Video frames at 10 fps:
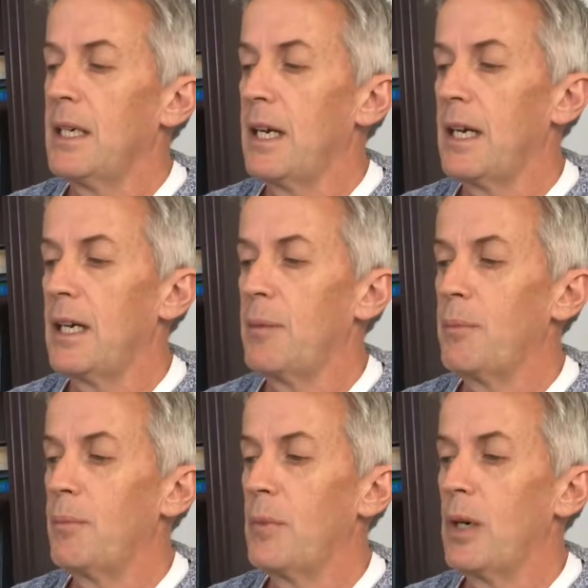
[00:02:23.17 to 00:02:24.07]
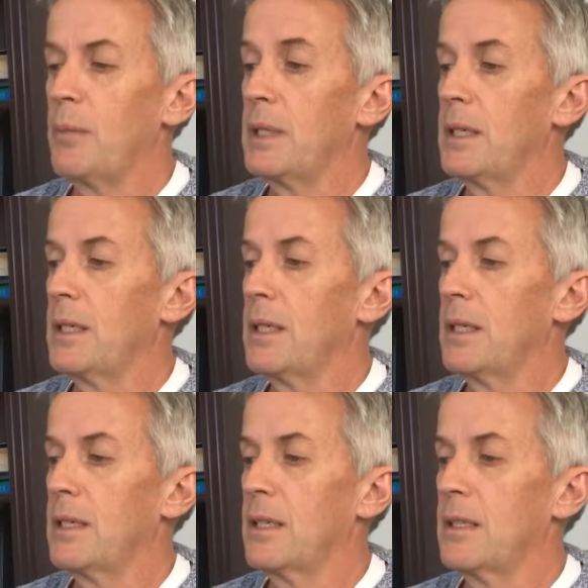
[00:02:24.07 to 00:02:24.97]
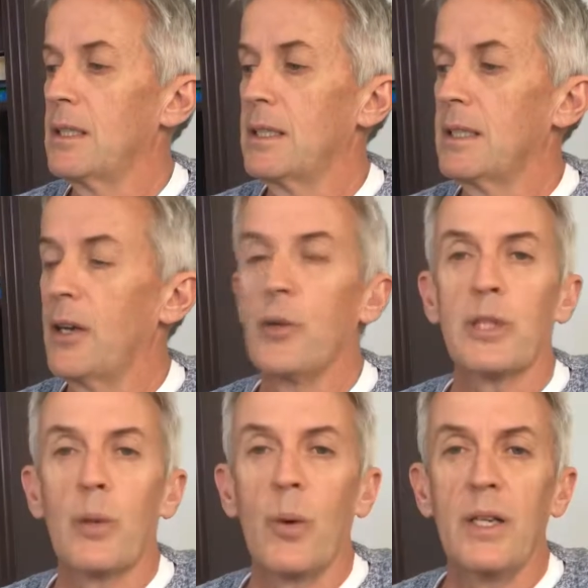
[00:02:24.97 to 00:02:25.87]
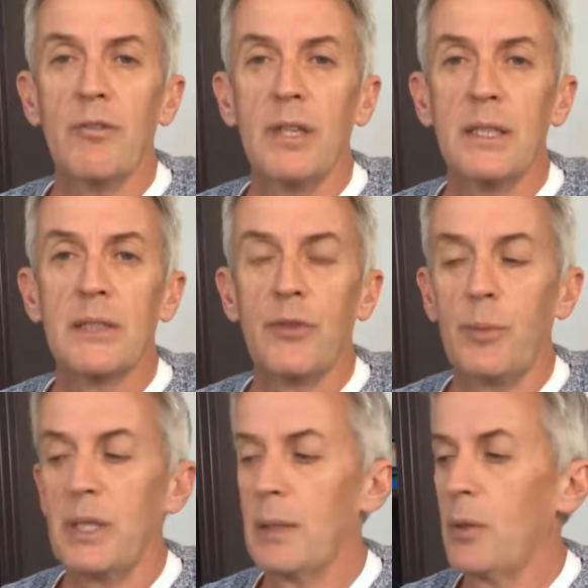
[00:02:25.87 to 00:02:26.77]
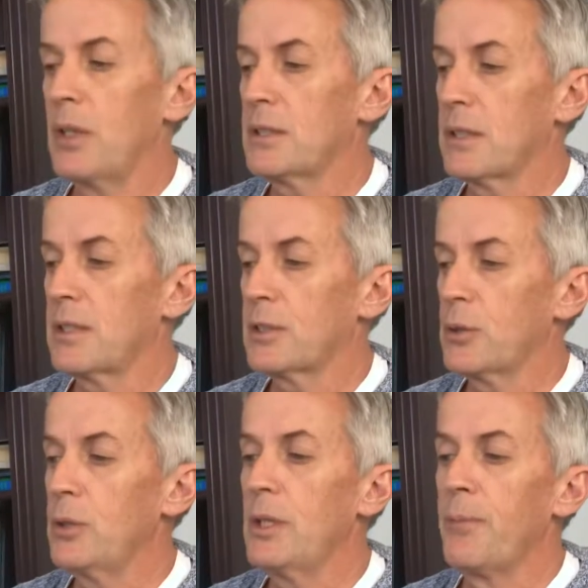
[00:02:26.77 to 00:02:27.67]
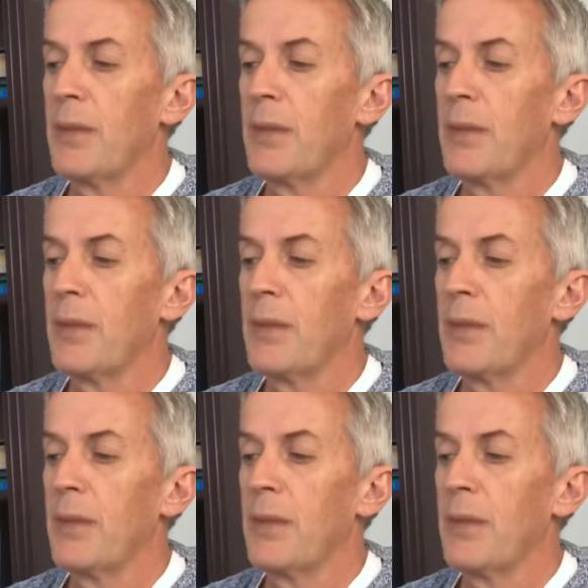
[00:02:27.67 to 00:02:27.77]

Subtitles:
I'm in the healthy weight range for BMI, so that's good.